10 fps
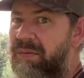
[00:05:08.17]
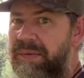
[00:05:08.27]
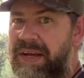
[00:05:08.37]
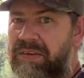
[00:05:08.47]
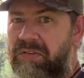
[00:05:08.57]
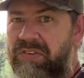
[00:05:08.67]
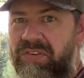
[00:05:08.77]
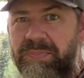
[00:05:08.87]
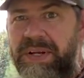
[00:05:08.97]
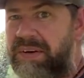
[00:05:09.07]
Without those
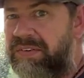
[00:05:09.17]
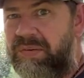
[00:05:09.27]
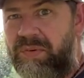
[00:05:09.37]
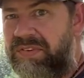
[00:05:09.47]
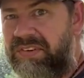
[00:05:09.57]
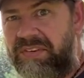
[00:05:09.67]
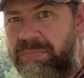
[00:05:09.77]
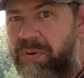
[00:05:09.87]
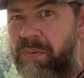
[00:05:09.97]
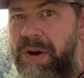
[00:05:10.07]
suspenders, it wants to just
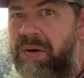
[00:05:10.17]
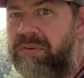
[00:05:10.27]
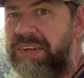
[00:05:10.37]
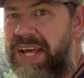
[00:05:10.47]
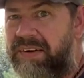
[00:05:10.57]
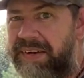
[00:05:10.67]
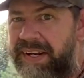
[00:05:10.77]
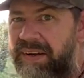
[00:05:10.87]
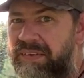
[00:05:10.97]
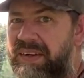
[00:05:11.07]
pull my whole saddle
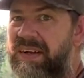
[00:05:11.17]
down.